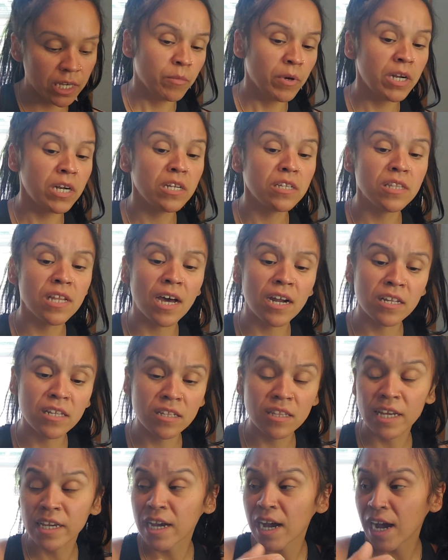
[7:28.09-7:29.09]
But a lot of it,
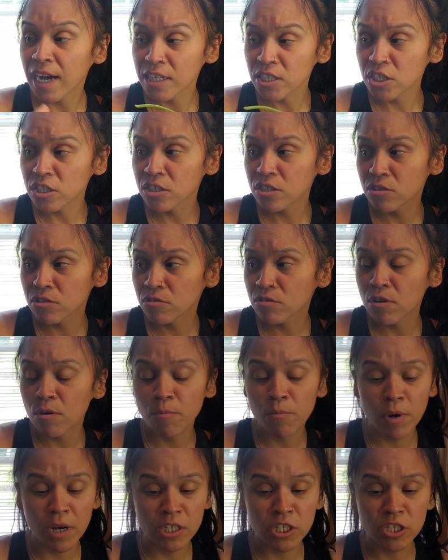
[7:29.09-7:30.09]
like, I just threw a
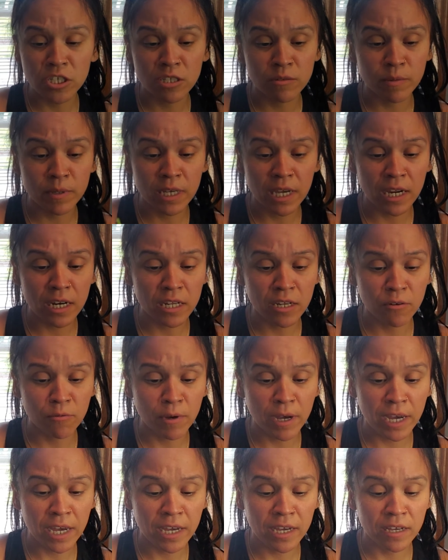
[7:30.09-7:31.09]
bunch of spaghetti
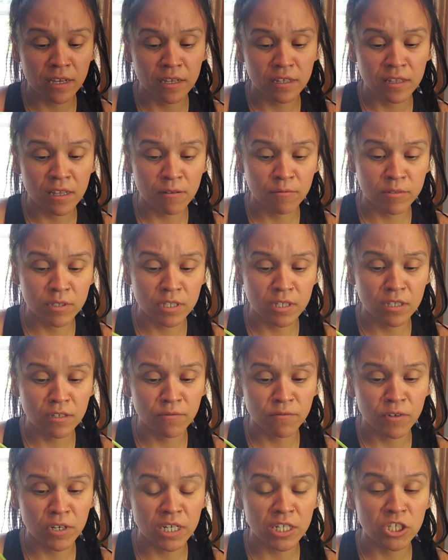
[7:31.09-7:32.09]
away that was in the
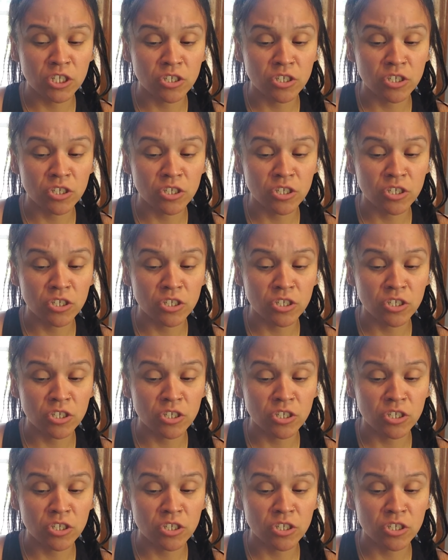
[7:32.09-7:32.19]
fridge,